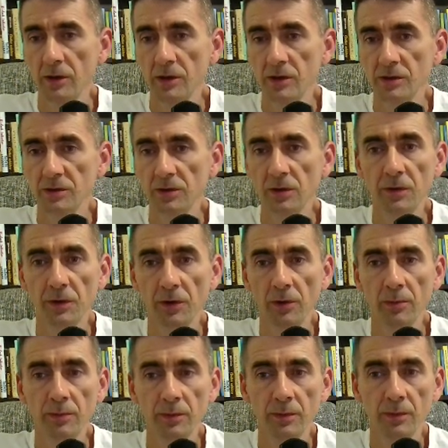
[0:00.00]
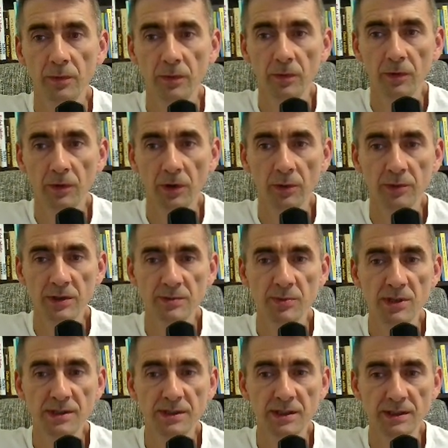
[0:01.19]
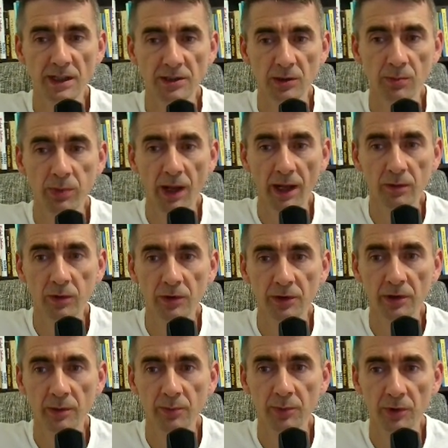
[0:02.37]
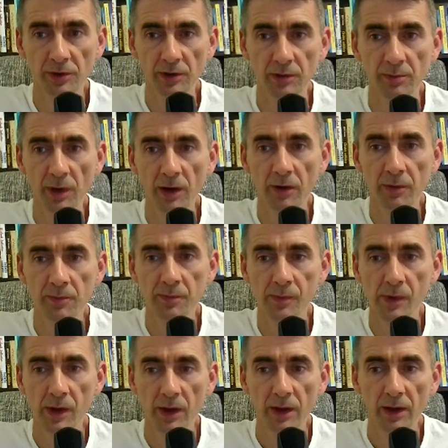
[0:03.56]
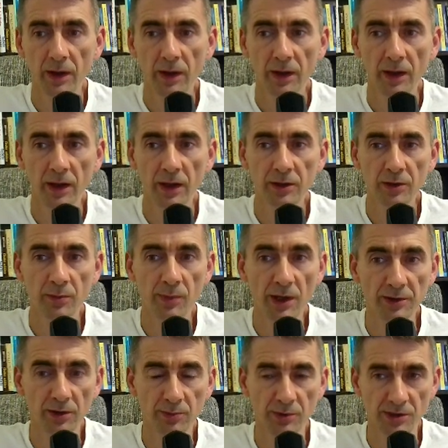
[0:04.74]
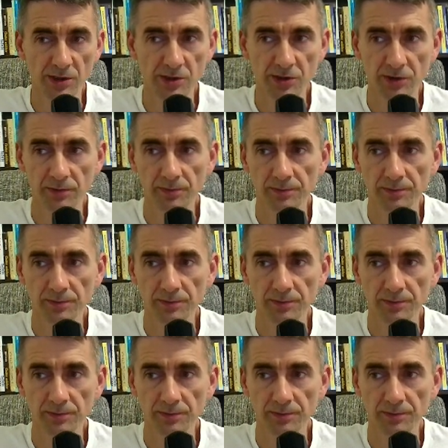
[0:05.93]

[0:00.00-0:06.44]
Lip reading: So from this business, actually black won an important pawn and a better position.